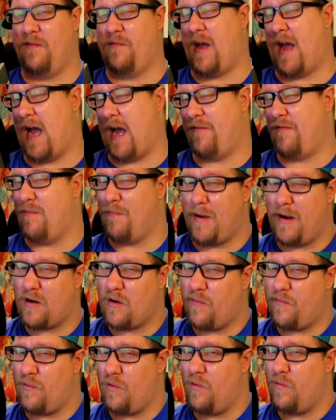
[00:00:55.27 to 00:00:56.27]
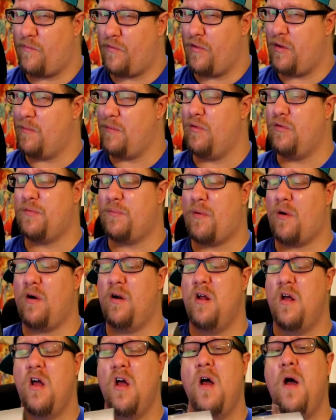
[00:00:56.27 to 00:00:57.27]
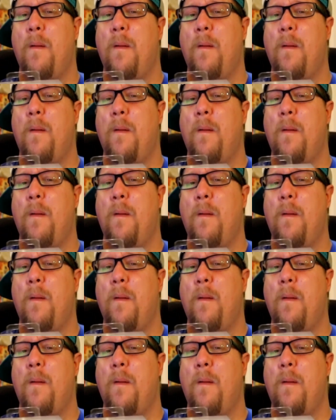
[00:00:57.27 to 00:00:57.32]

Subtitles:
of have a microphone for the most part.